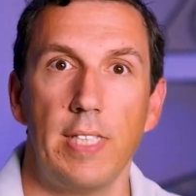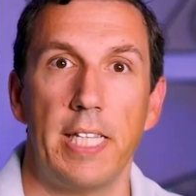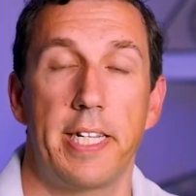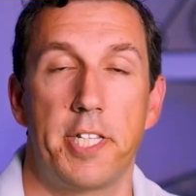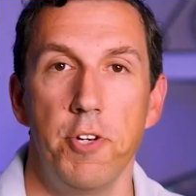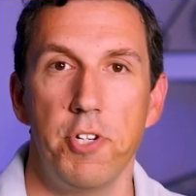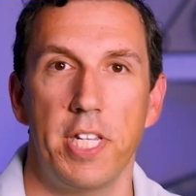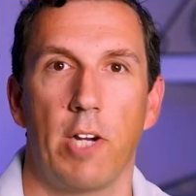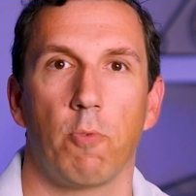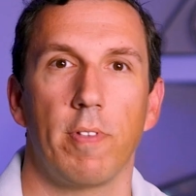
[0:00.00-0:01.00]
That's
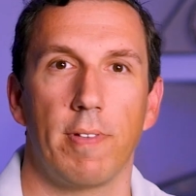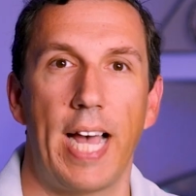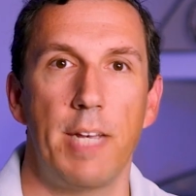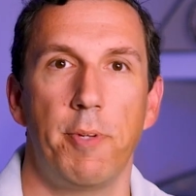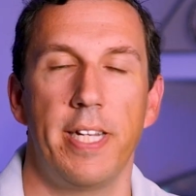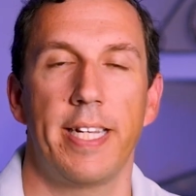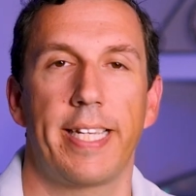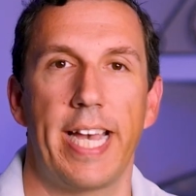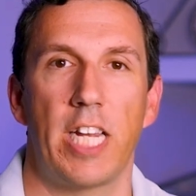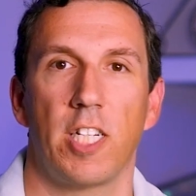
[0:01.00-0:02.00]
usually a reliable
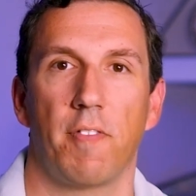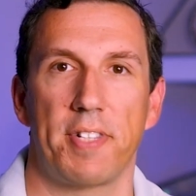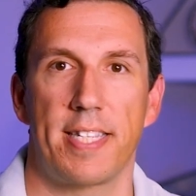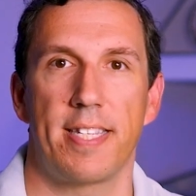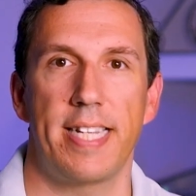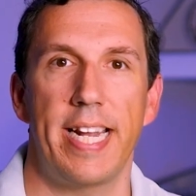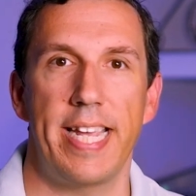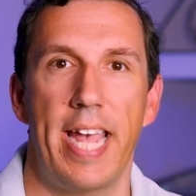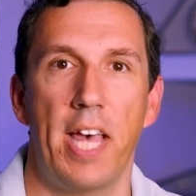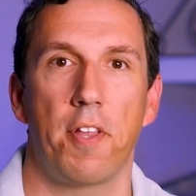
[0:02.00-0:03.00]
indicator of a
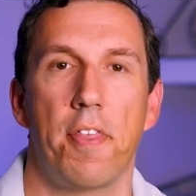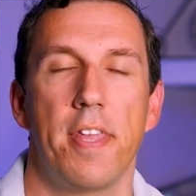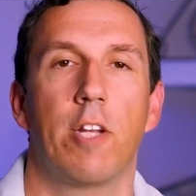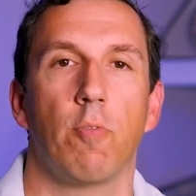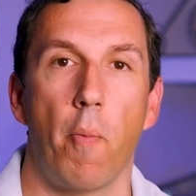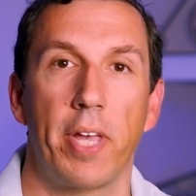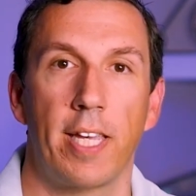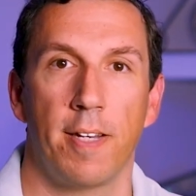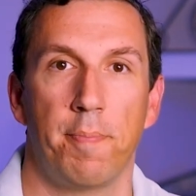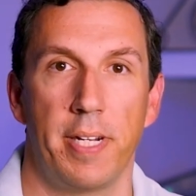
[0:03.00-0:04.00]
steady, healthy, growing
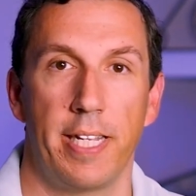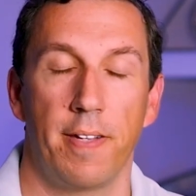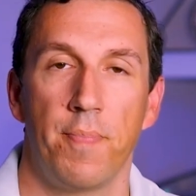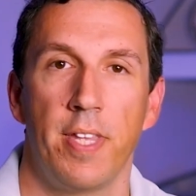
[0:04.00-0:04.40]
company.